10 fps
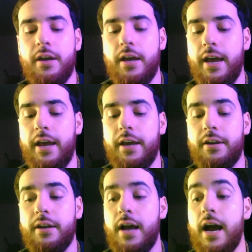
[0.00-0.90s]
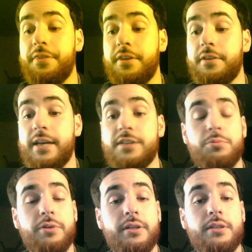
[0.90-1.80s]
And I think that's
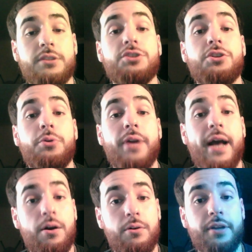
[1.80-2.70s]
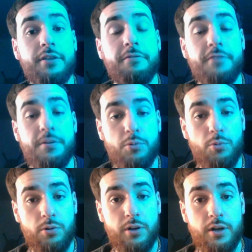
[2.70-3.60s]
what showed out in the FIBA
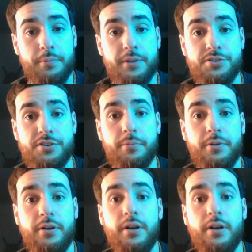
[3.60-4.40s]
World Cup this summer.